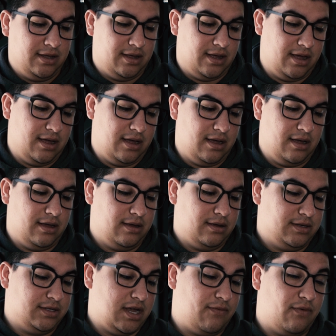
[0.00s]

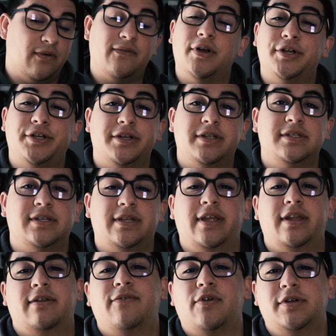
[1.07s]
software versions, and
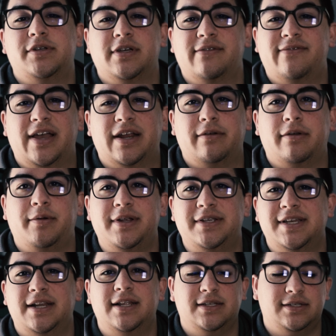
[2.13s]
then of course you can factory
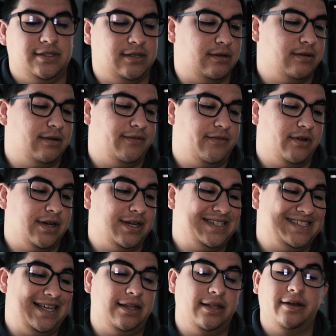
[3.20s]
reset it, so if you're gonna
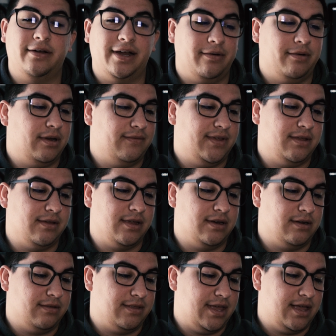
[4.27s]
sell it or get rid of it, you
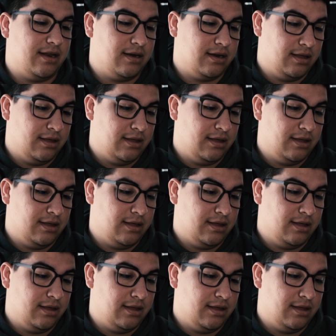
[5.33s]
can do that.